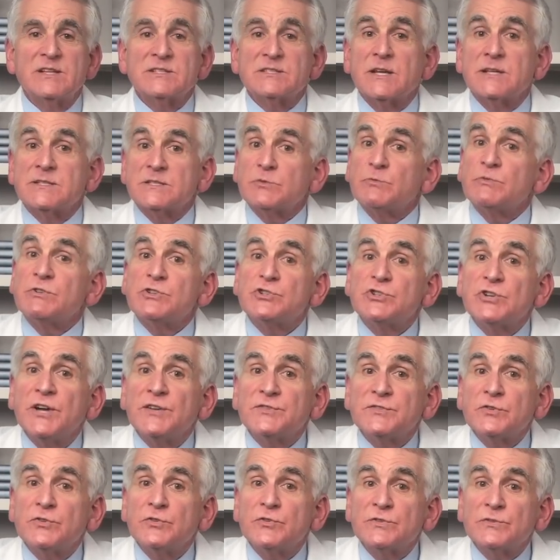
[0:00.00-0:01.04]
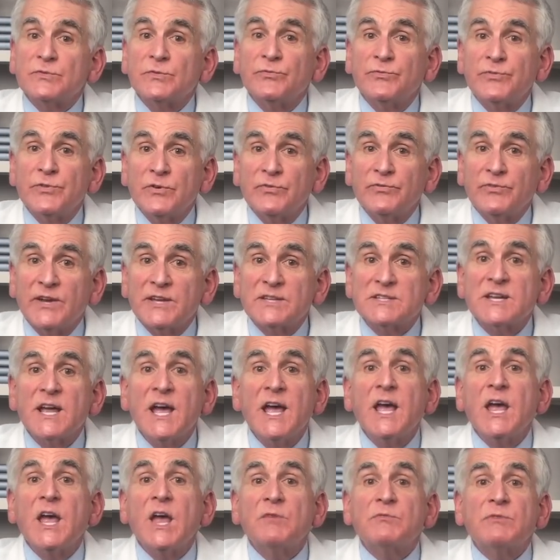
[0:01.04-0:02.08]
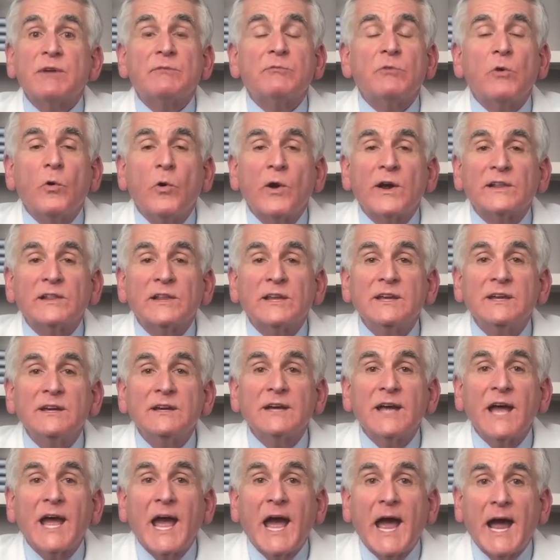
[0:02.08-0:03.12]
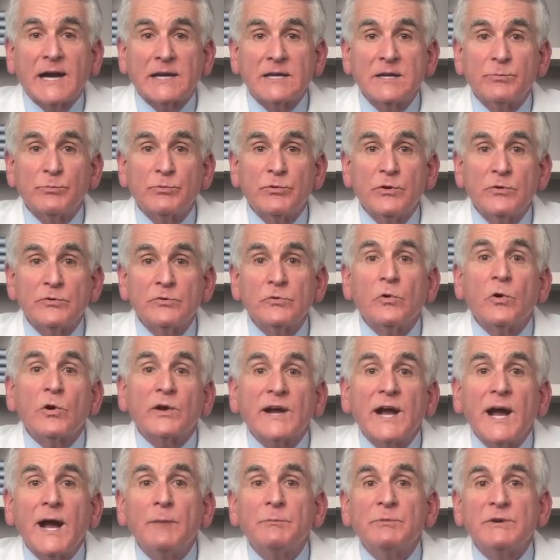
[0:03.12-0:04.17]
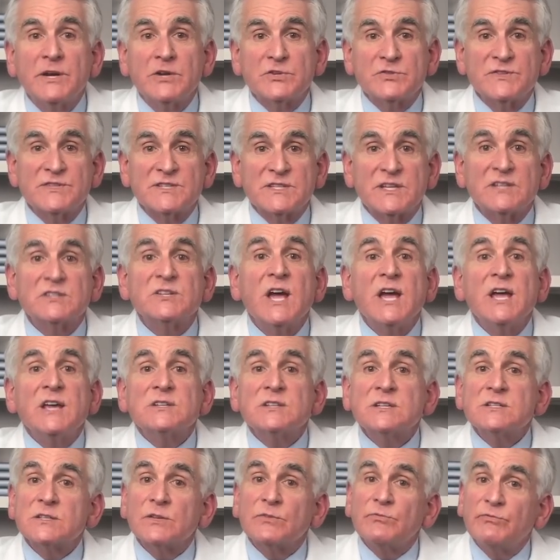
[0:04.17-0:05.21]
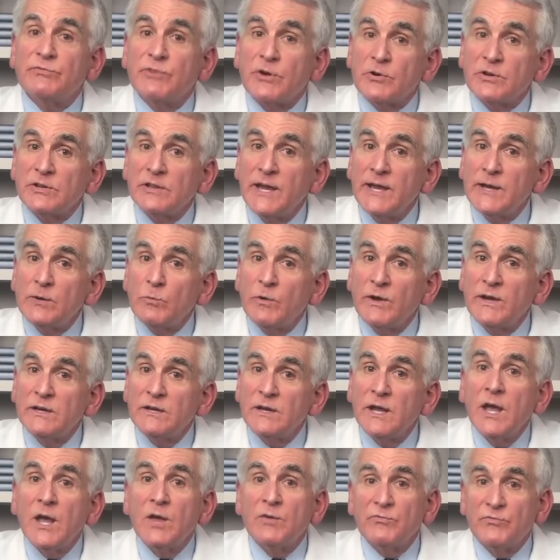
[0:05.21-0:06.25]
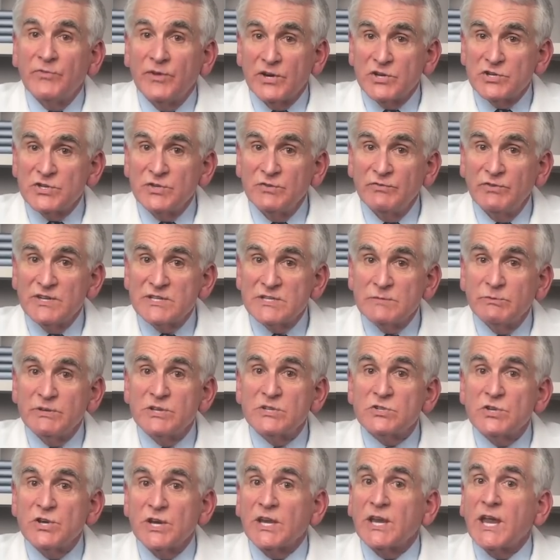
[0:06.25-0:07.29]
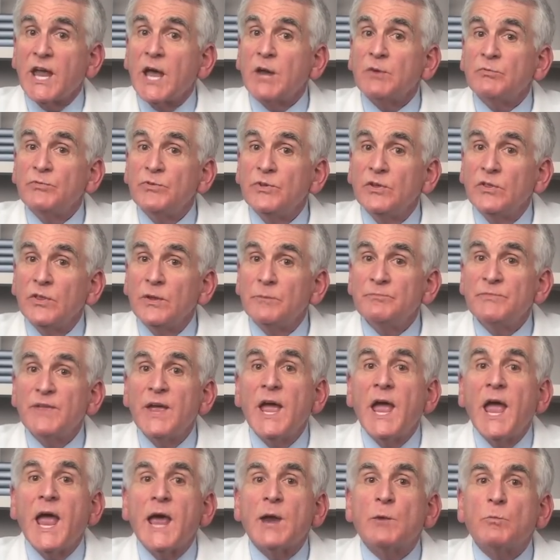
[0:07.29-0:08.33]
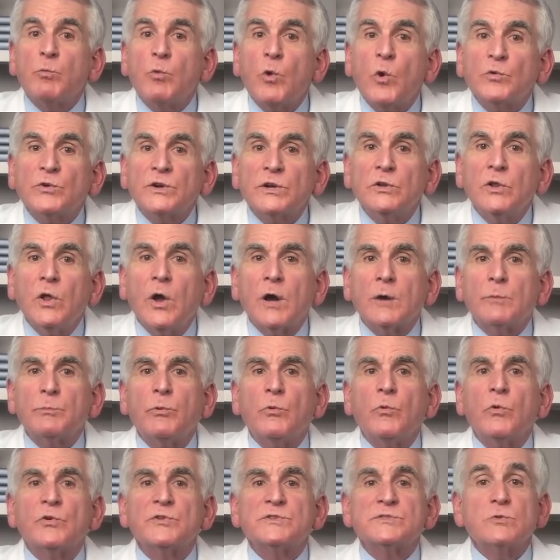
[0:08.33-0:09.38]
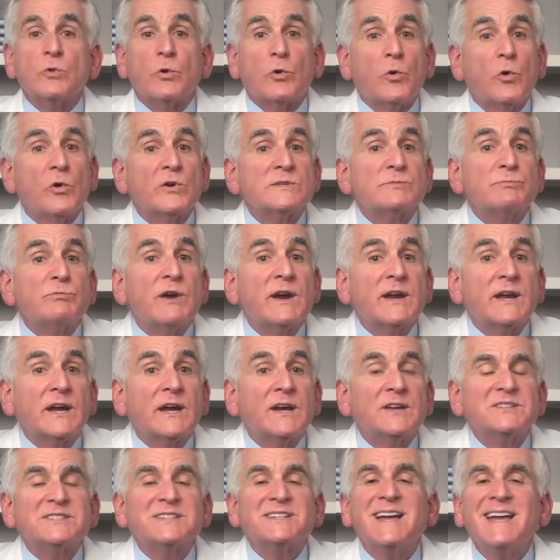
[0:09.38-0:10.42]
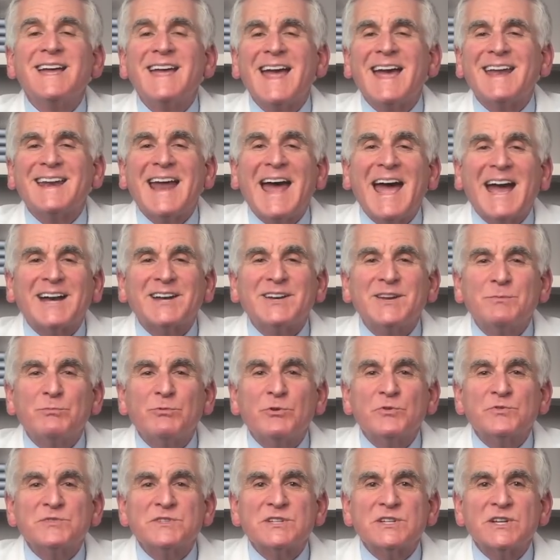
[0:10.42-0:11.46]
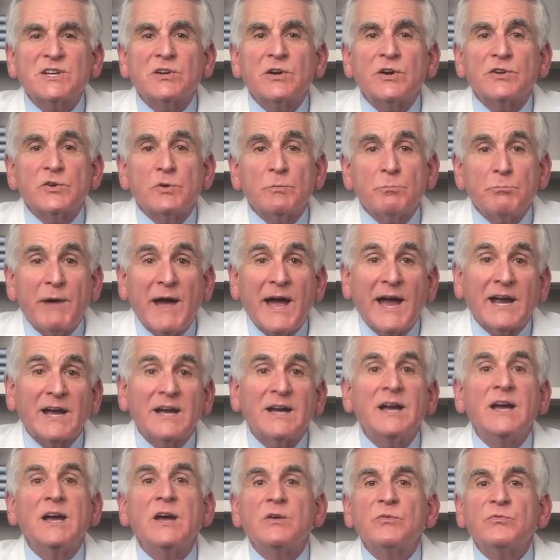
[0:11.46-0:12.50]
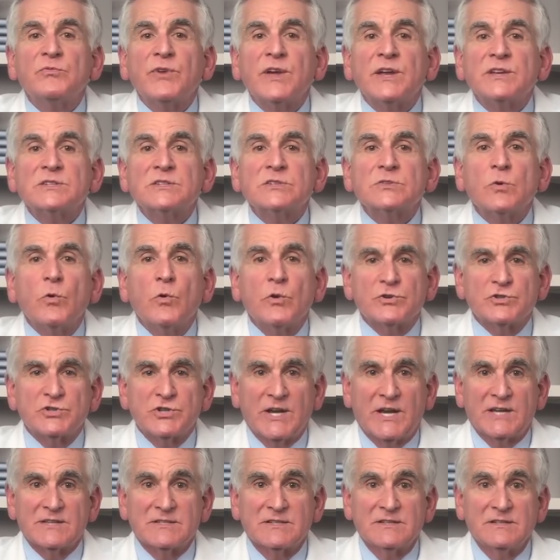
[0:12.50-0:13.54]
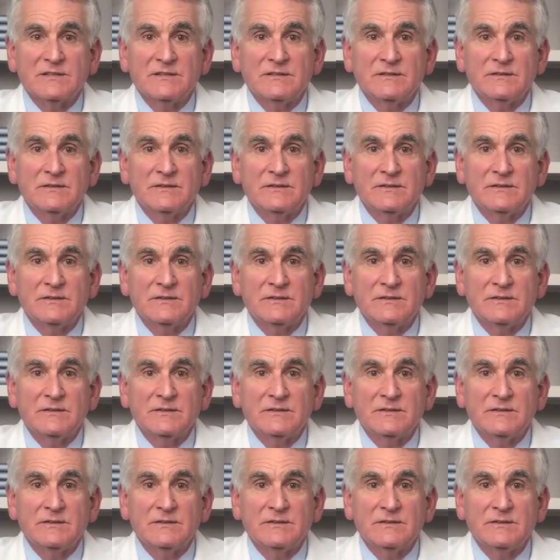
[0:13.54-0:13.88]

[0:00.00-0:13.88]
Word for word: Sunscreen gels are useful for your face if you have oily, acne-prone, or combination skin, since they're very lightweight, finish invisibly so you can't feel them, and won't clog pores or cause breakouts and acne-prone skin on your back, face, or chest.